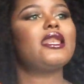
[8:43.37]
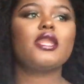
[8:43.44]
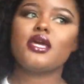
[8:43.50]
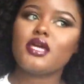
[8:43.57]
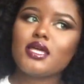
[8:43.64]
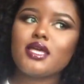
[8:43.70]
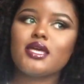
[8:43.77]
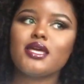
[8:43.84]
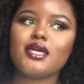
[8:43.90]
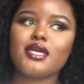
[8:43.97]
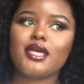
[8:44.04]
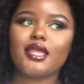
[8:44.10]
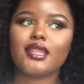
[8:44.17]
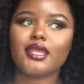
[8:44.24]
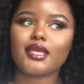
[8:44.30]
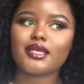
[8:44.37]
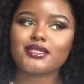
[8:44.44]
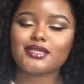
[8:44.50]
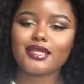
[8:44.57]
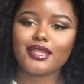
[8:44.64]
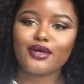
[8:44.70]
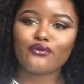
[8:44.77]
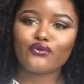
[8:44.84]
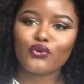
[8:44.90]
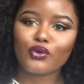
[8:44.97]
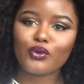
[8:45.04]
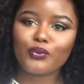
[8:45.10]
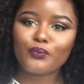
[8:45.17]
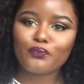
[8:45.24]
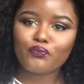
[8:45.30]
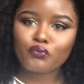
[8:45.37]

I think I said that wrong,